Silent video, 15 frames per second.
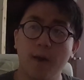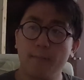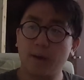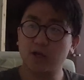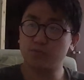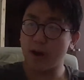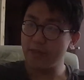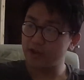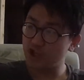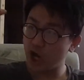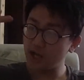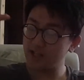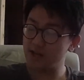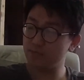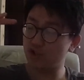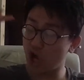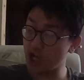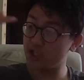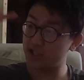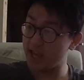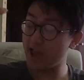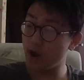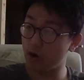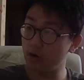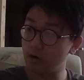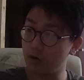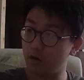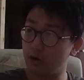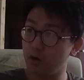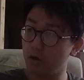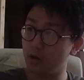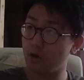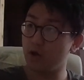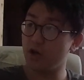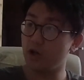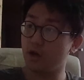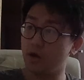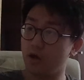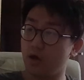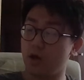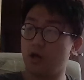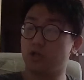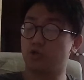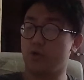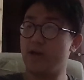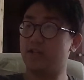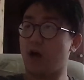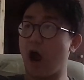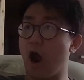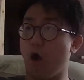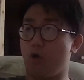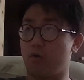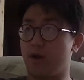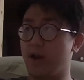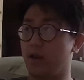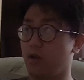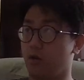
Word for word: Because by the time Chun's here, so he's already,